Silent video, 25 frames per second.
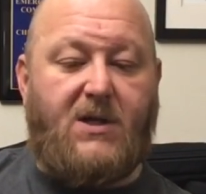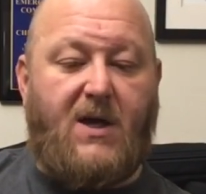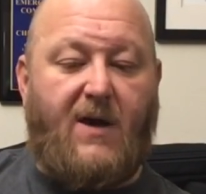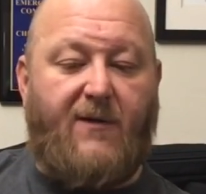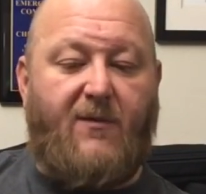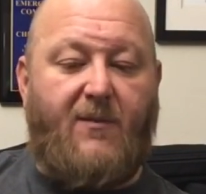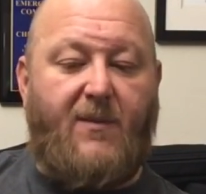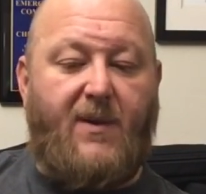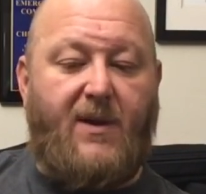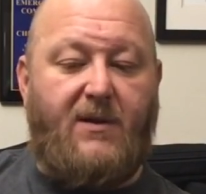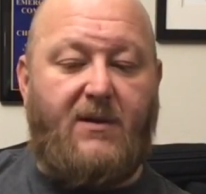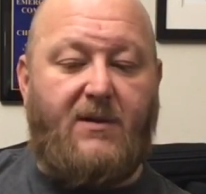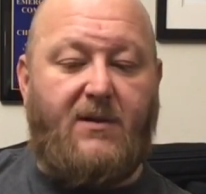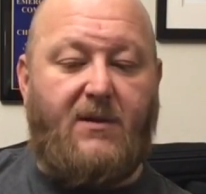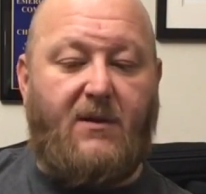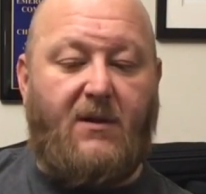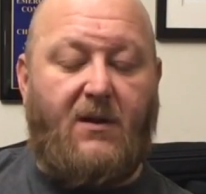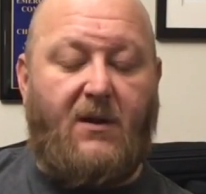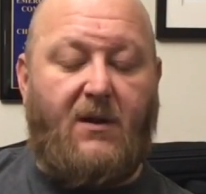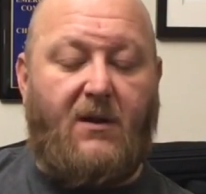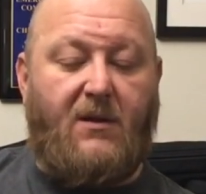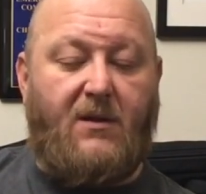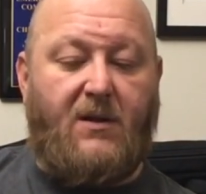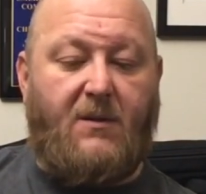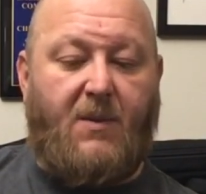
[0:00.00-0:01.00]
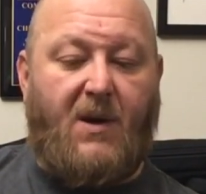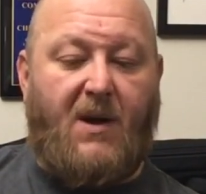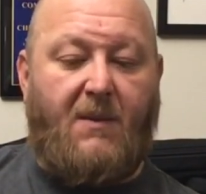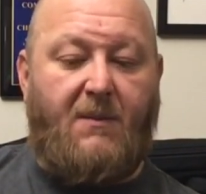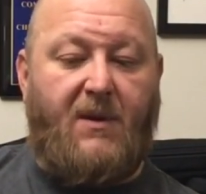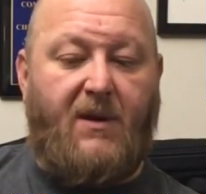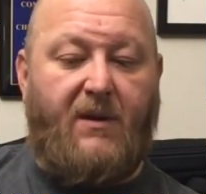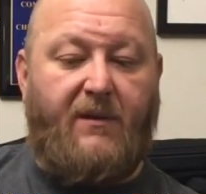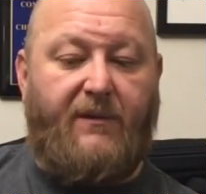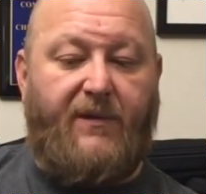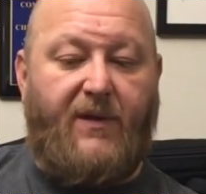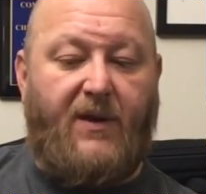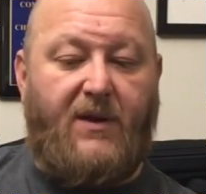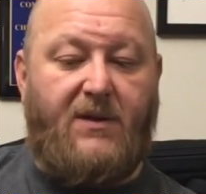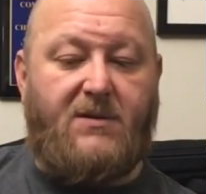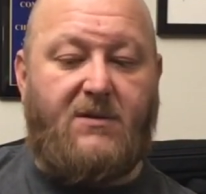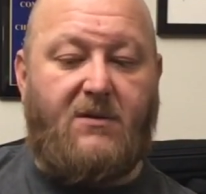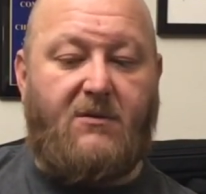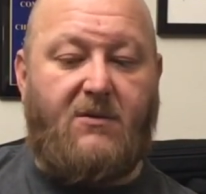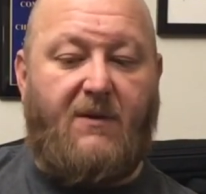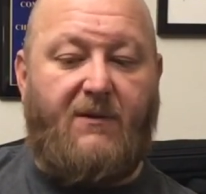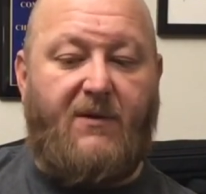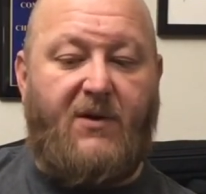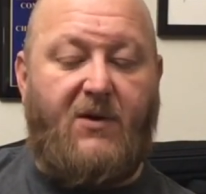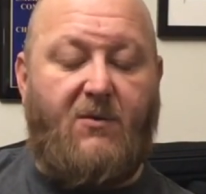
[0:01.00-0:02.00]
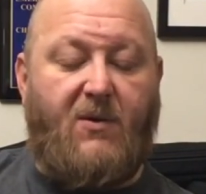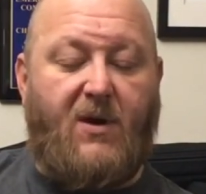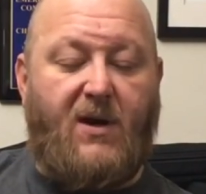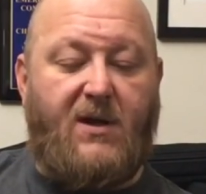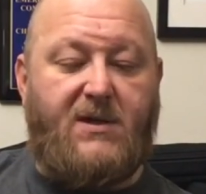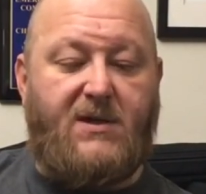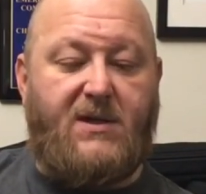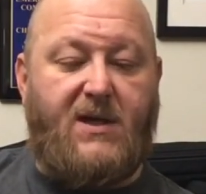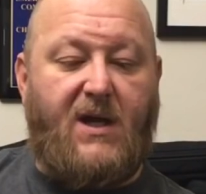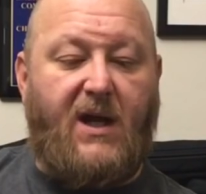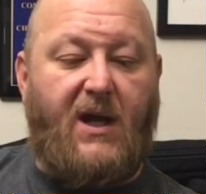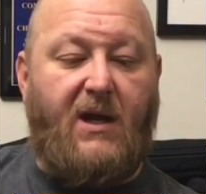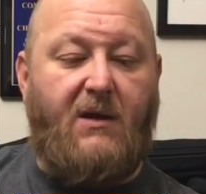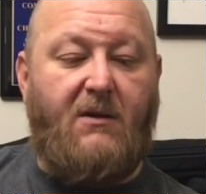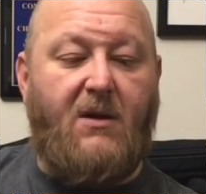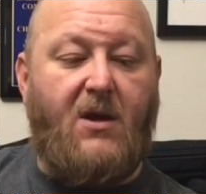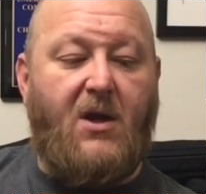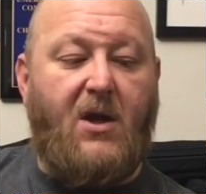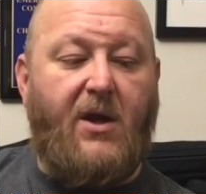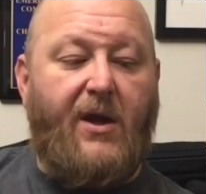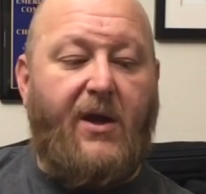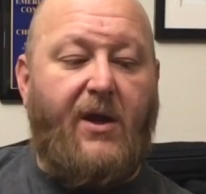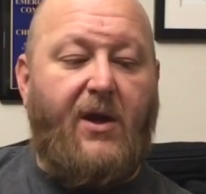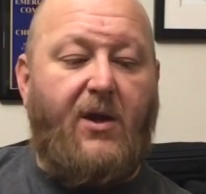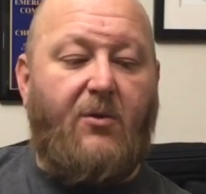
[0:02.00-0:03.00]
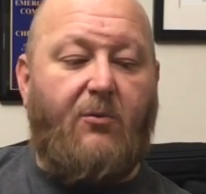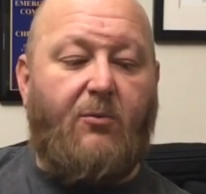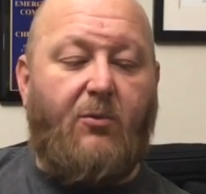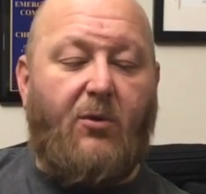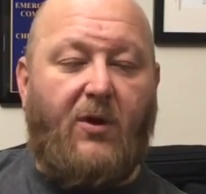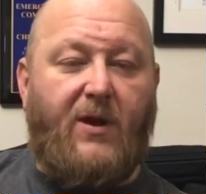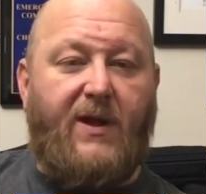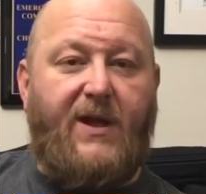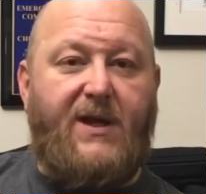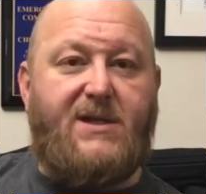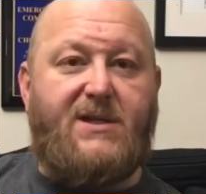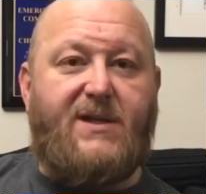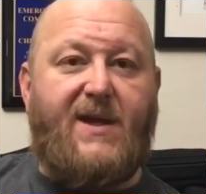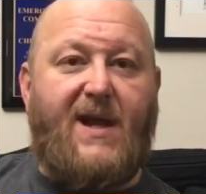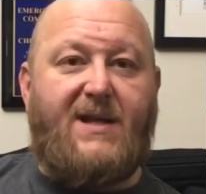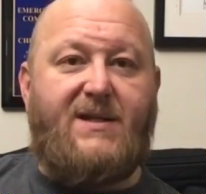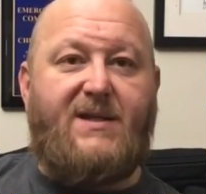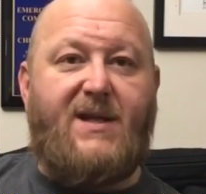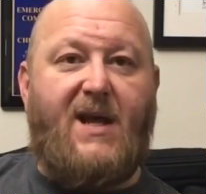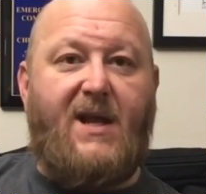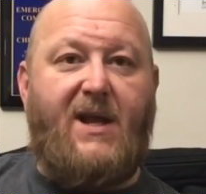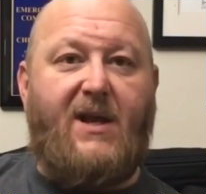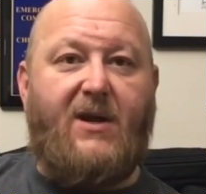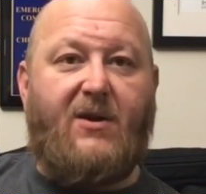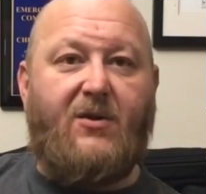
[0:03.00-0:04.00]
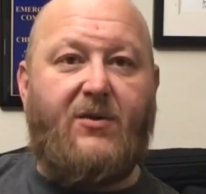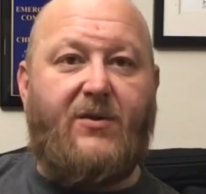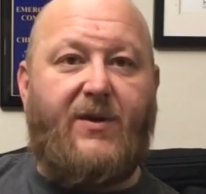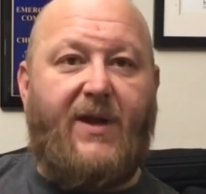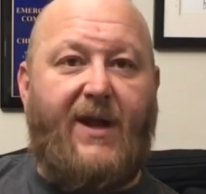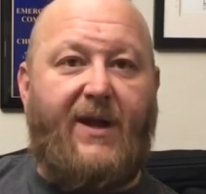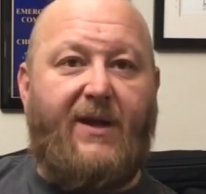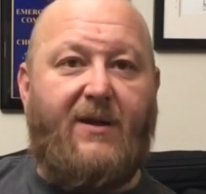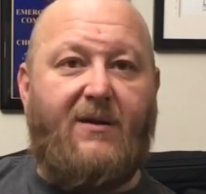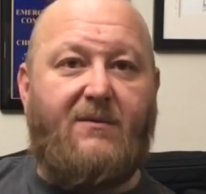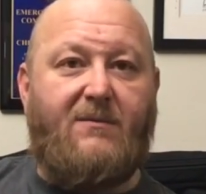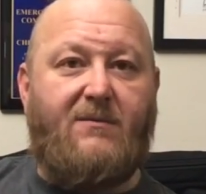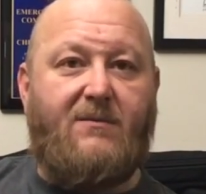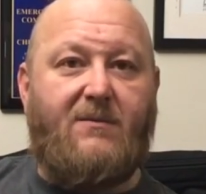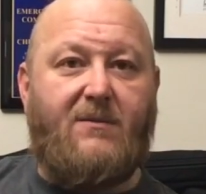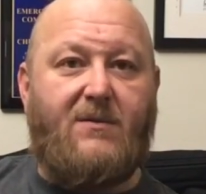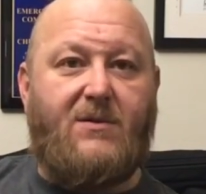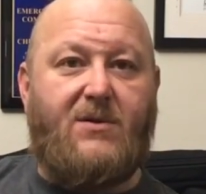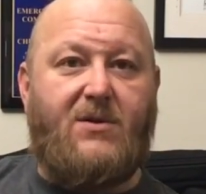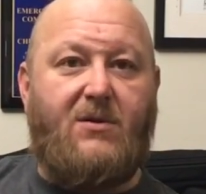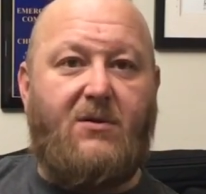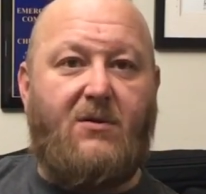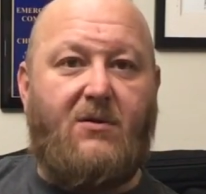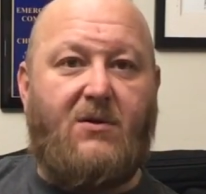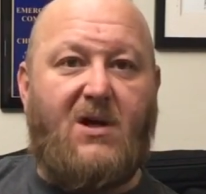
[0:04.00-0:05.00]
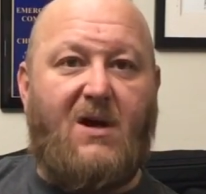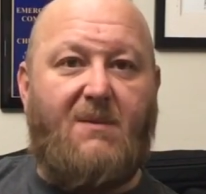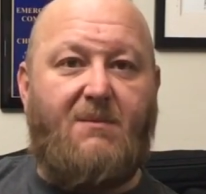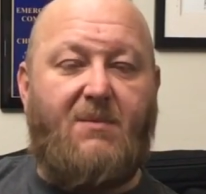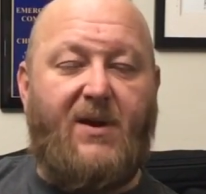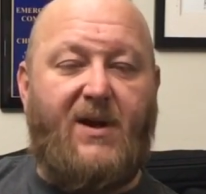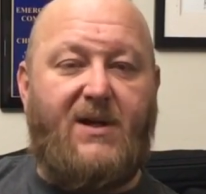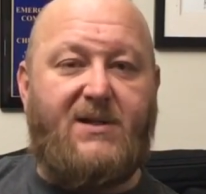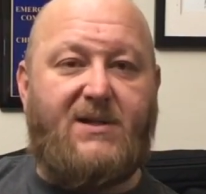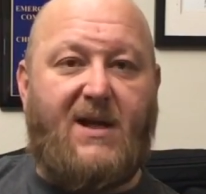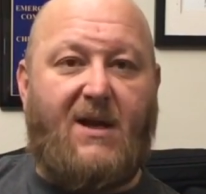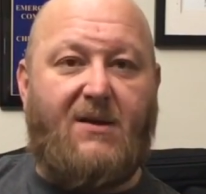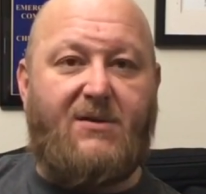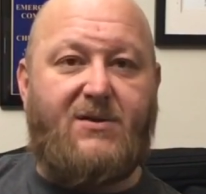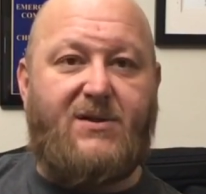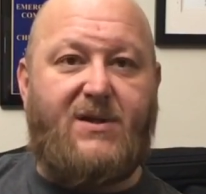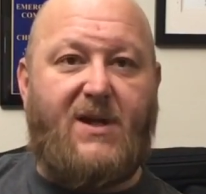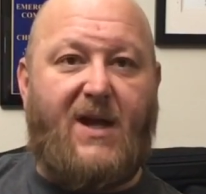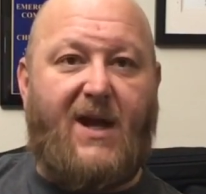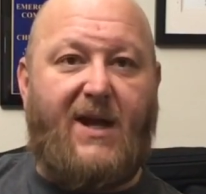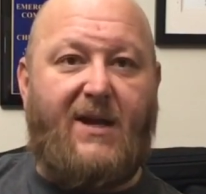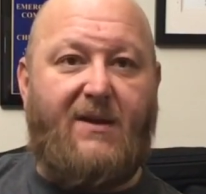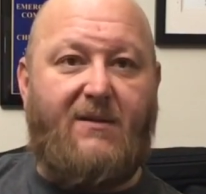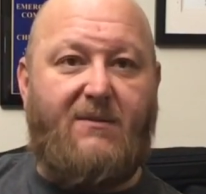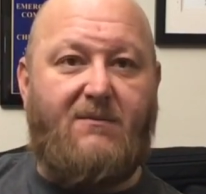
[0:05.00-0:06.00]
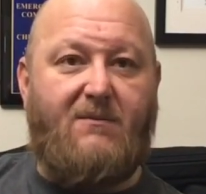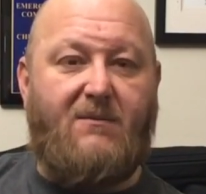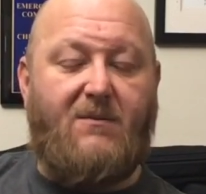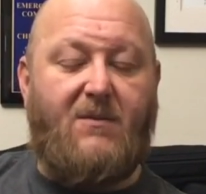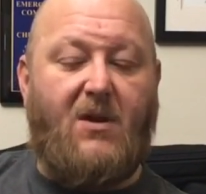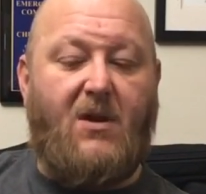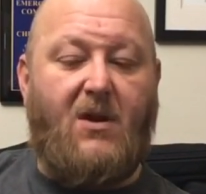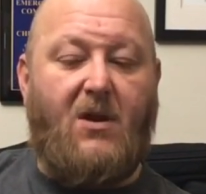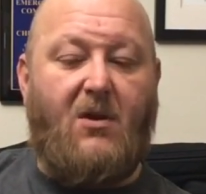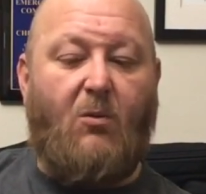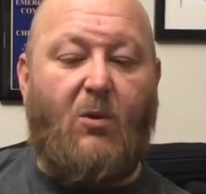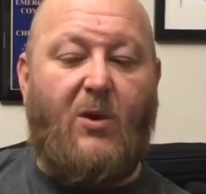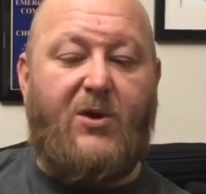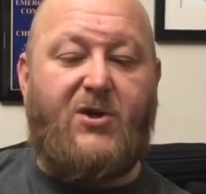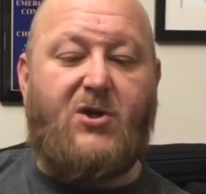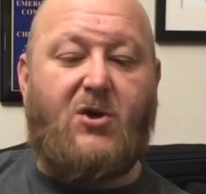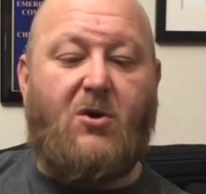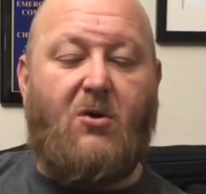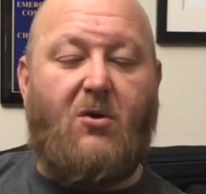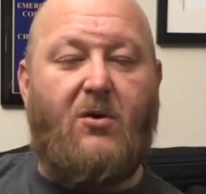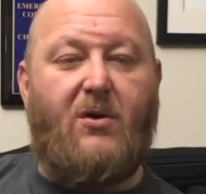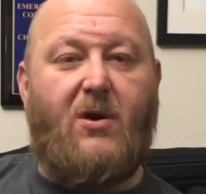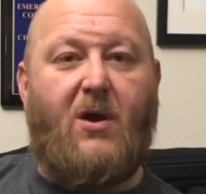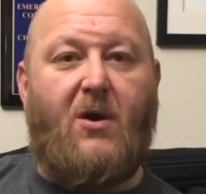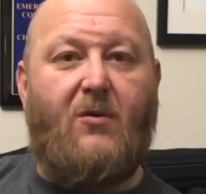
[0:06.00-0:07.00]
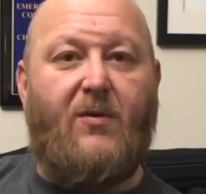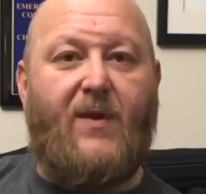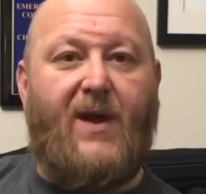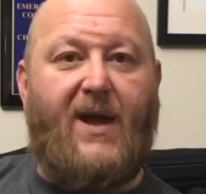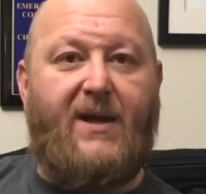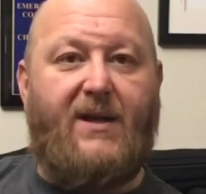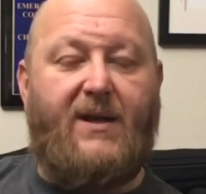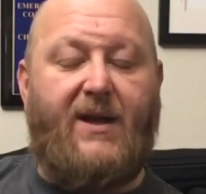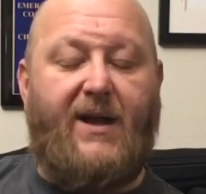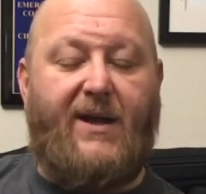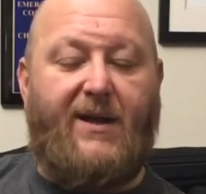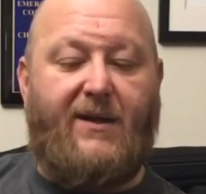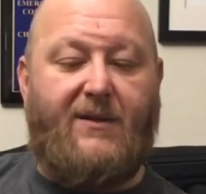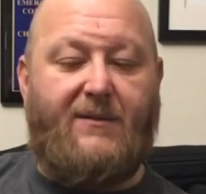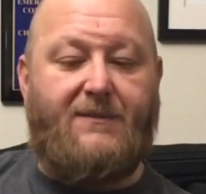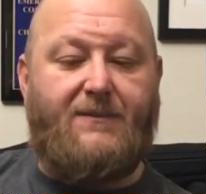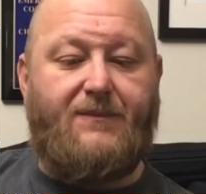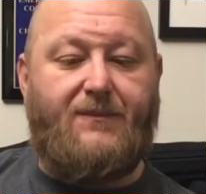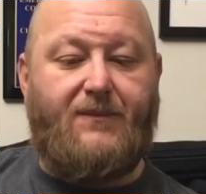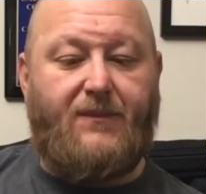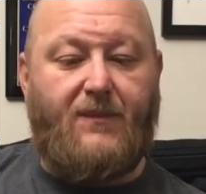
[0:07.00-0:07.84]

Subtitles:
government, Department of Defense, or whoever you want to say, released that technical data to companies outside, which Colt owned that data.